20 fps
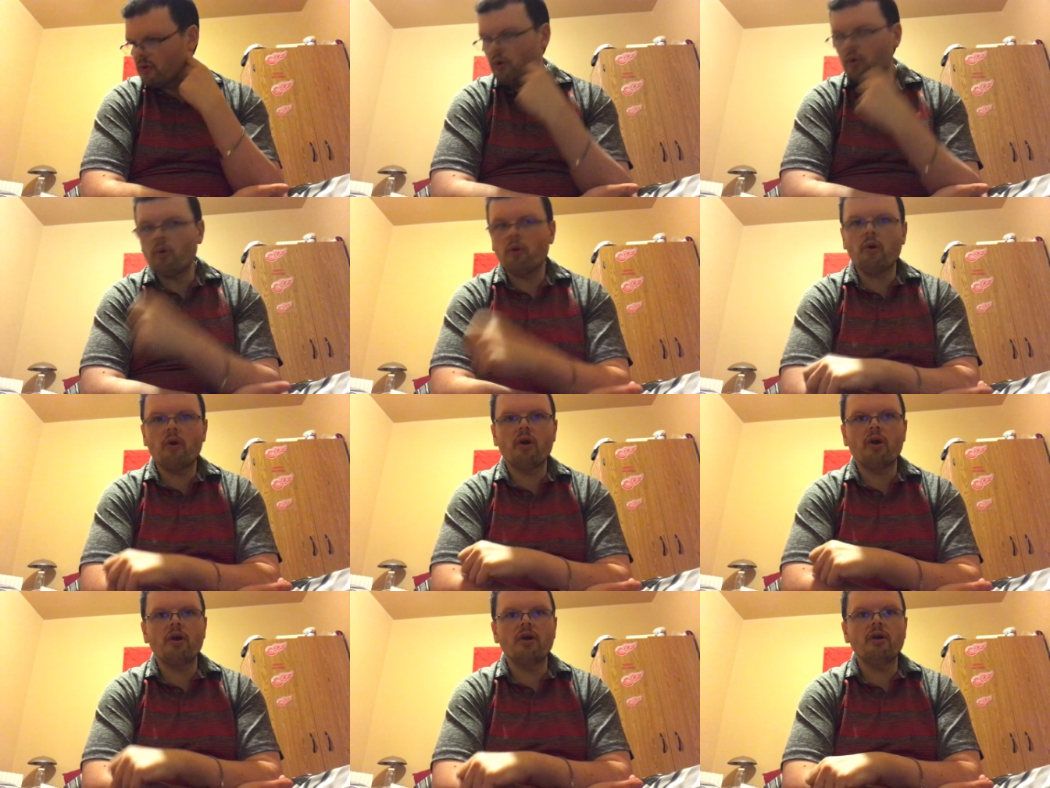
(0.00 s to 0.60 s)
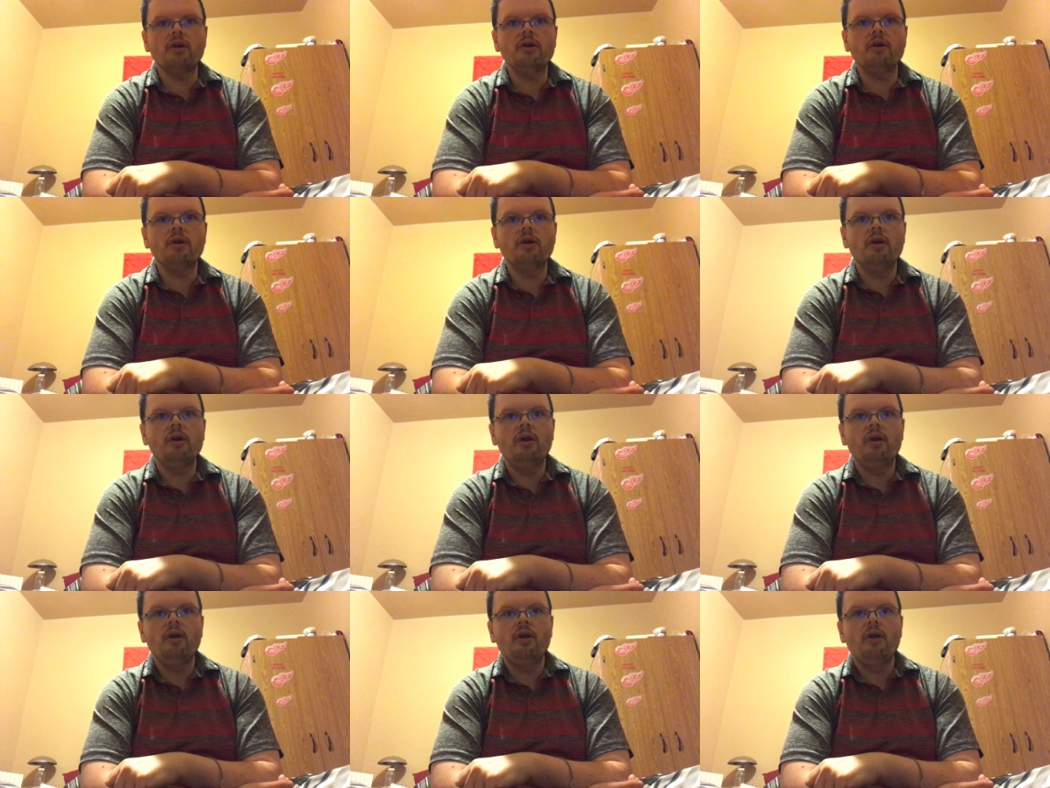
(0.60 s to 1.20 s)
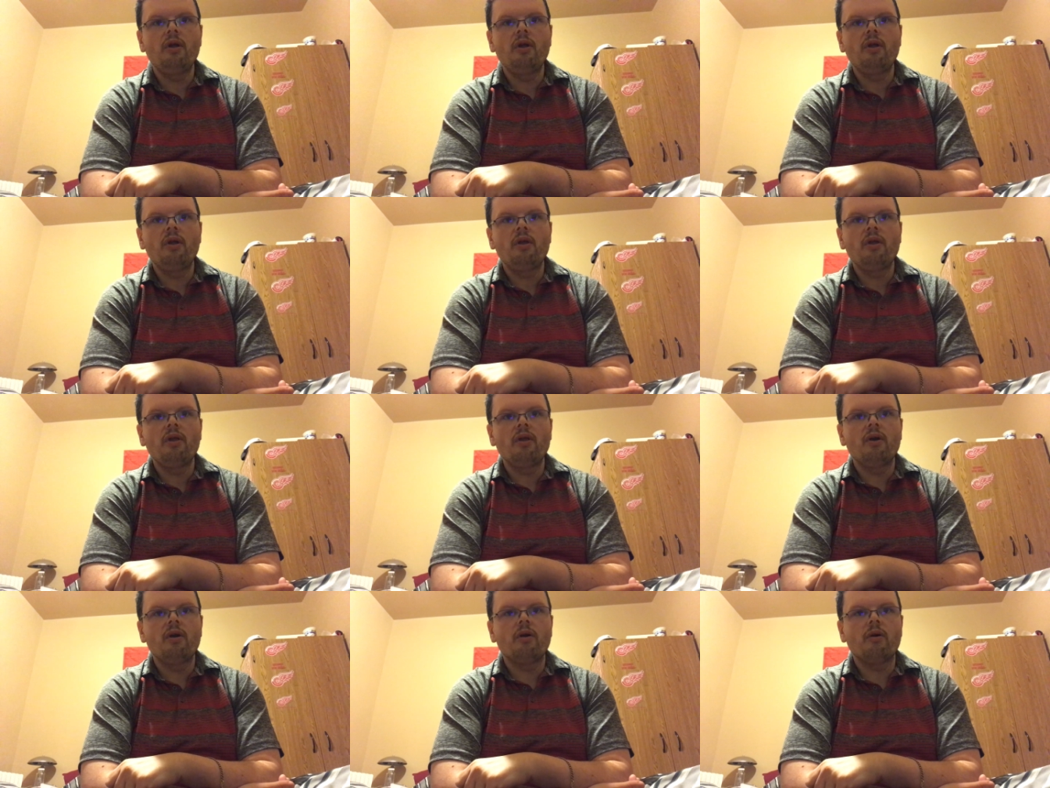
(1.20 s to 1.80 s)
Or,
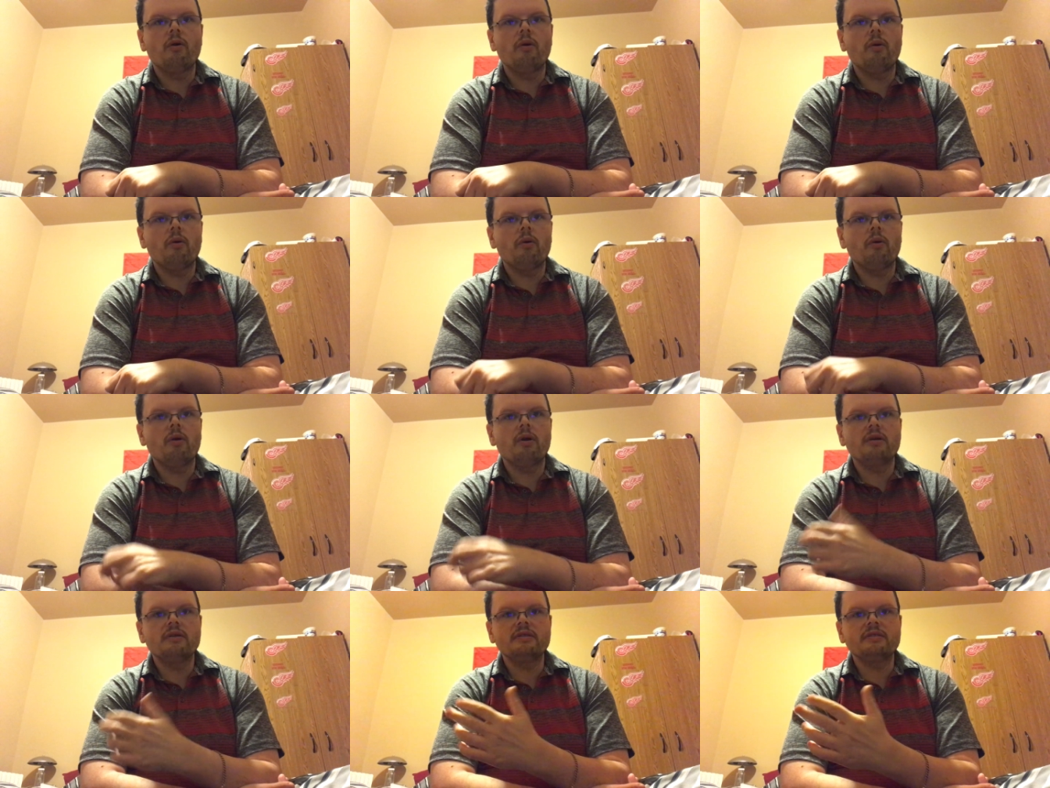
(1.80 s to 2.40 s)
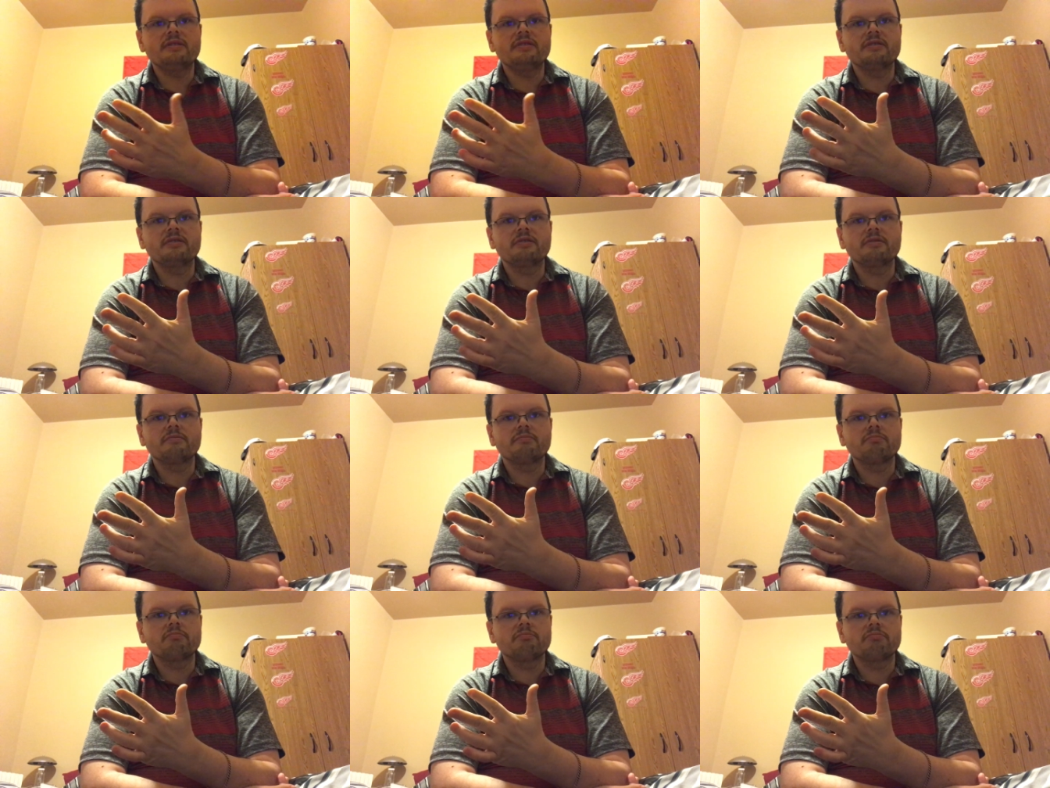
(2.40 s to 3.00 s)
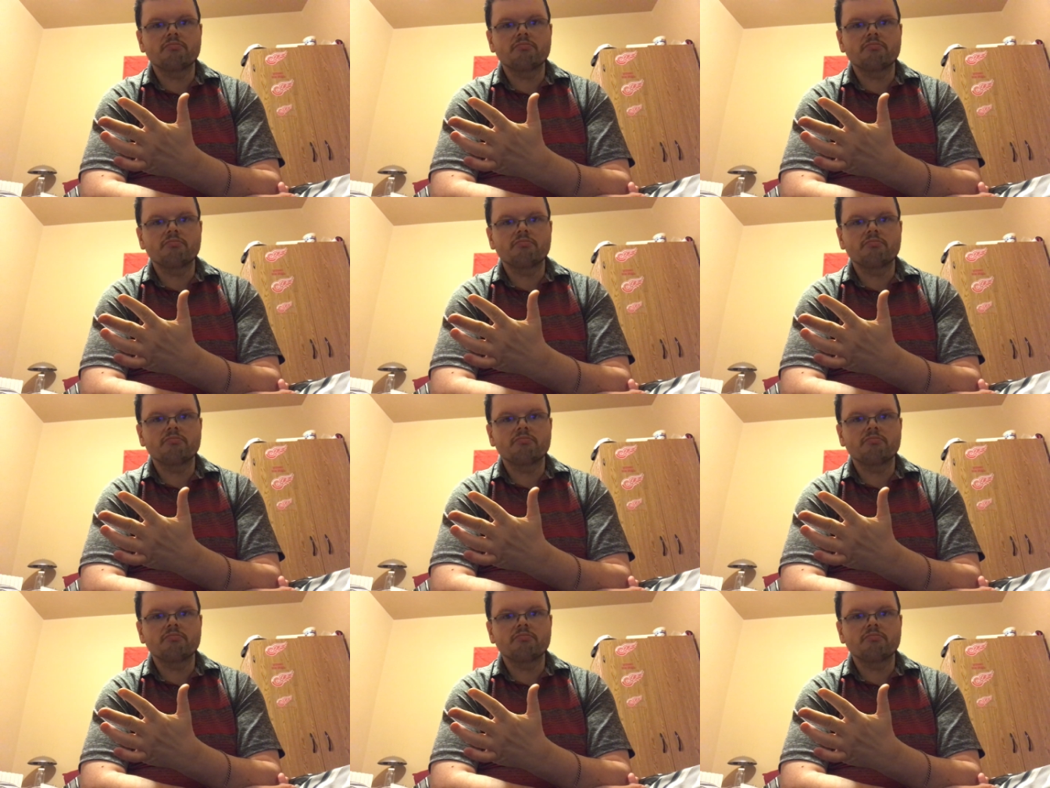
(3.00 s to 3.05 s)
or just